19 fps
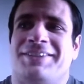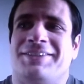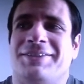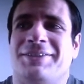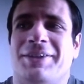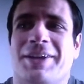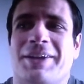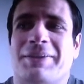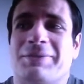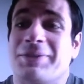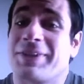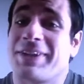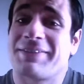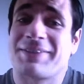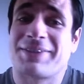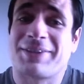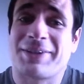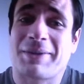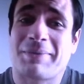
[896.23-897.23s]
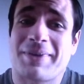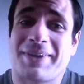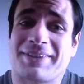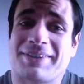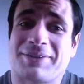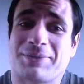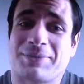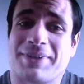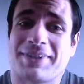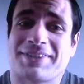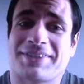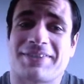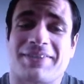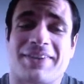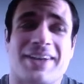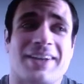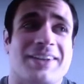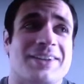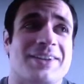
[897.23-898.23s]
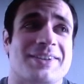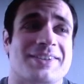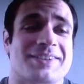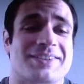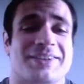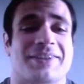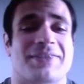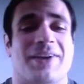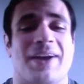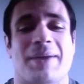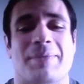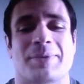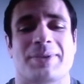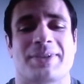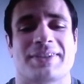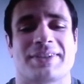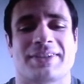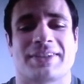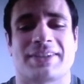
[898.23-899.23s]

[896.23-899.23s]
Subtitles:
I really haven't thought about it too much. I've had a lot of stuff happening.